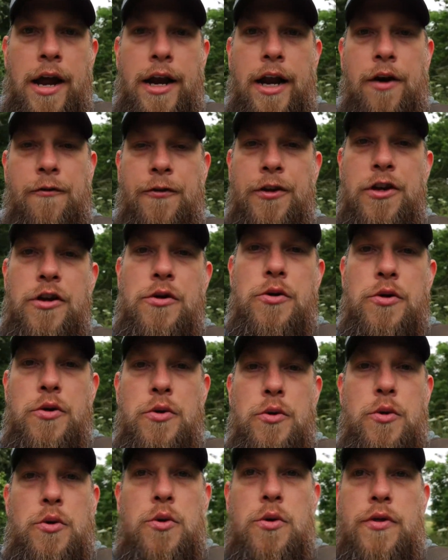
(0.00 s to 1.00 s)
Now, for
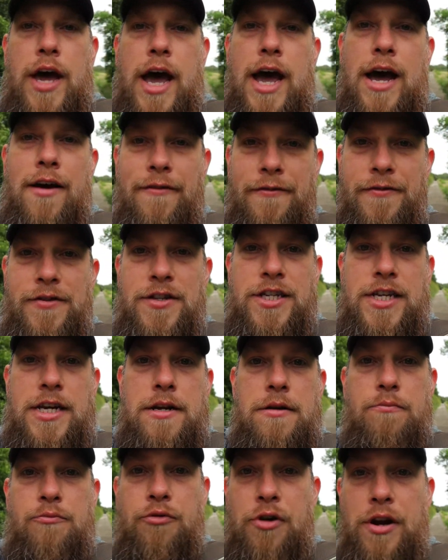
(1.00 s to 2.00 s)
you that have
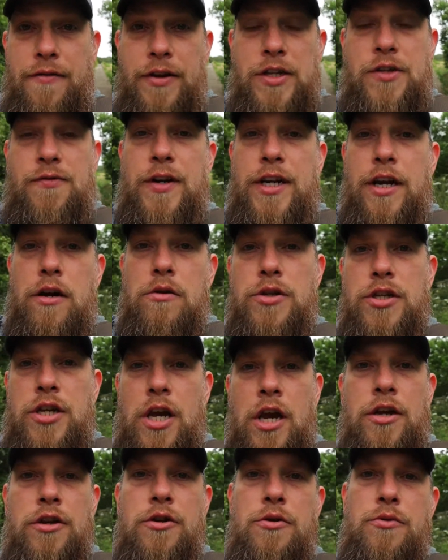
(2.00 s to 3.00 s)
seen previous videos,
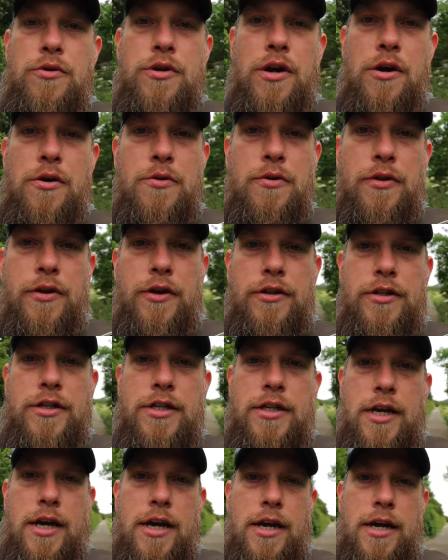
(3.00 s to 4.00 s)
you know
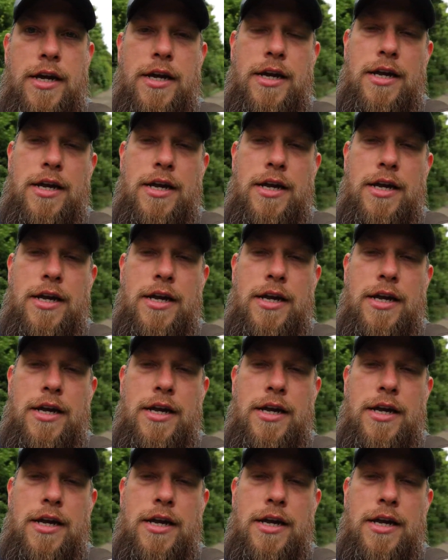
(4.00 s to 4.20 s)
that